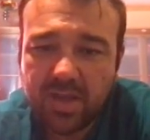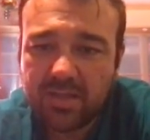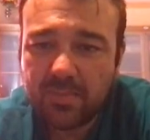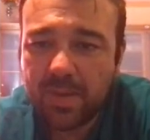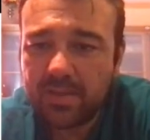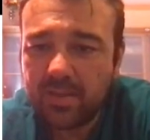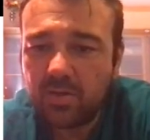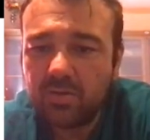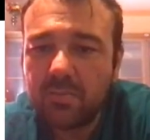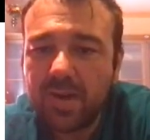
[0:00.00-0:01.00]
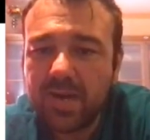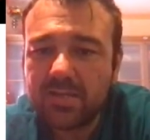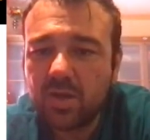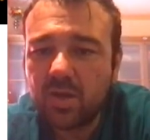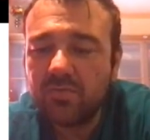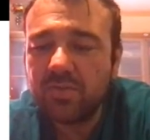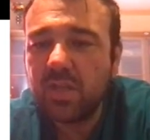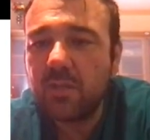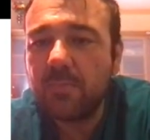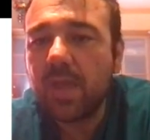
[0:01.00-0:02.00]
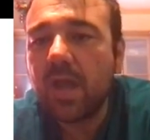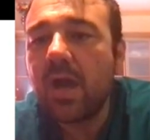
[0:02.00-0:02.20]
and depending on the mass of the